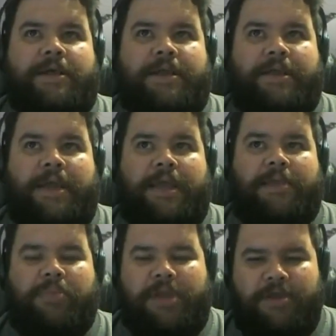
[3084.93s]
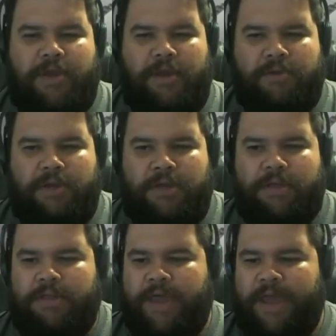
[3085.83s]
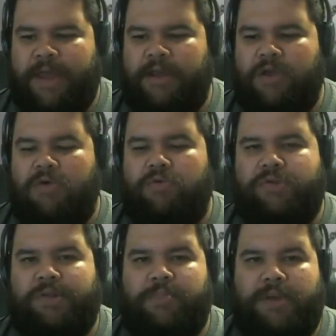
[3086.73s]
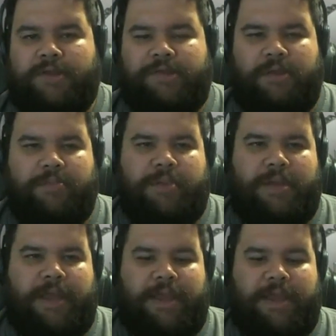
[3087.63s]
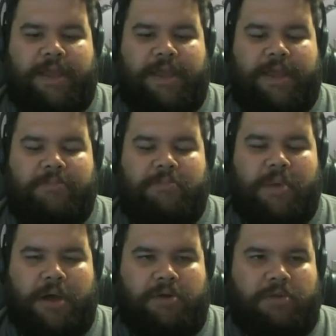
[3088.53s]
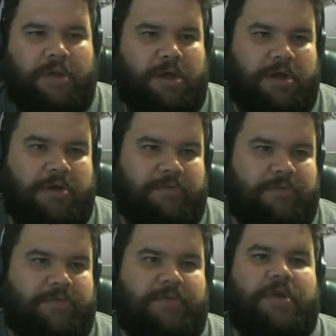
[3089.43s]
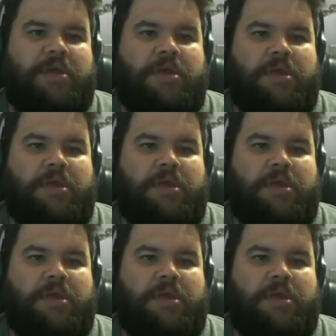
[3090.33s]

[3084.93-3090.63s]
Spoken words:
in a playground that goes and picks up a bottle of